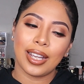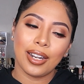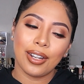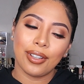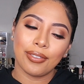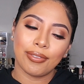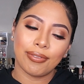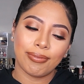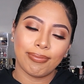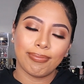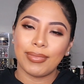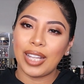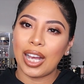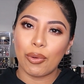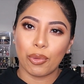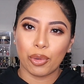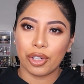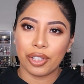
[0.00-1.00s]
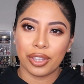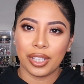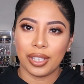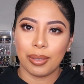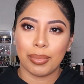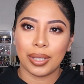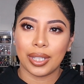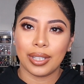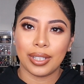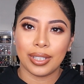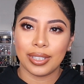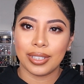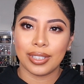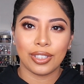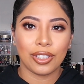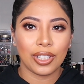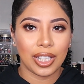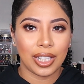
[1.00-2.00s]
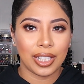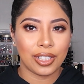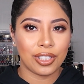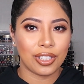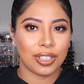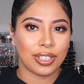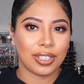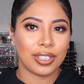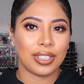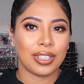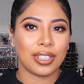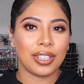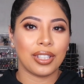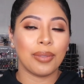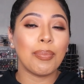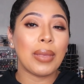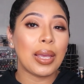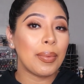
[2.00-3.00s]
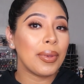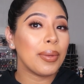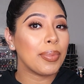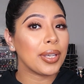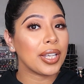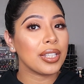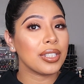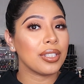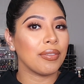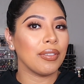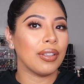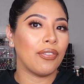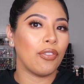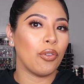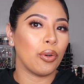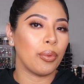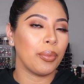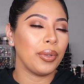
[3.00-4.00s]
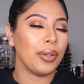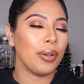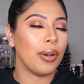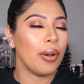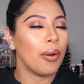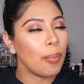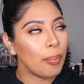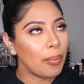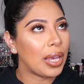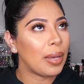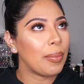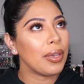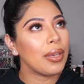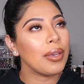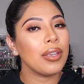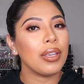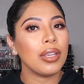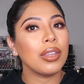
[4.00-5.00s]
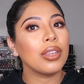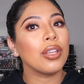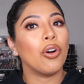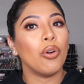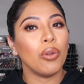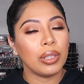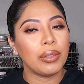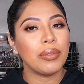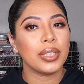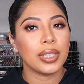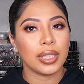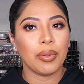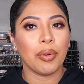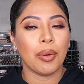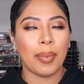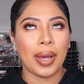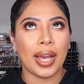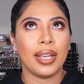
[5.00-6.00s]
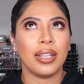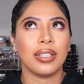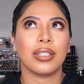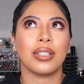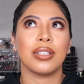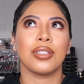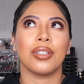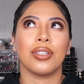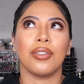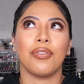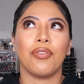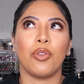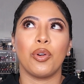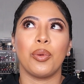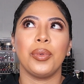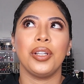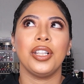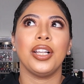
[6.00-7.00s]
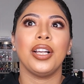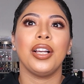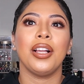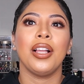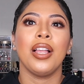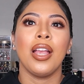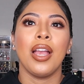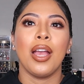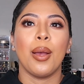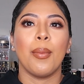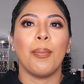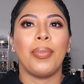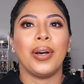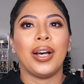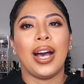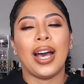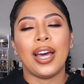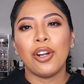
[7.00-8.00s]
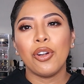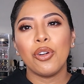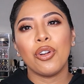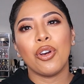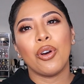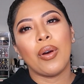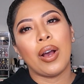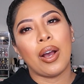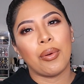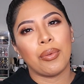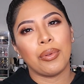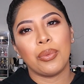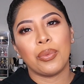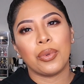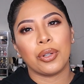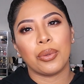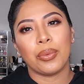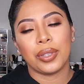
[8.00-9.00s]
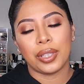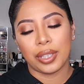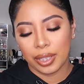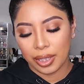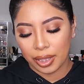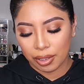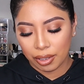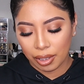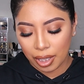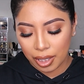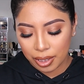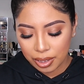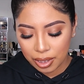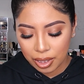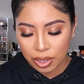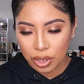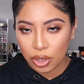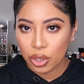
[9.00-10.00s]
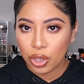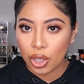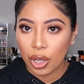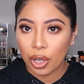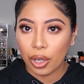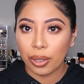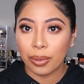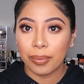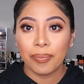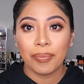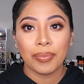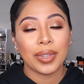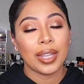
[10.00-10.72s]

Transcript: kind of not worth it, because it's just, maybe because of the form, maybe the only reason I would buy it is because of the formula, but I don't know how it would work with a clear gloss. So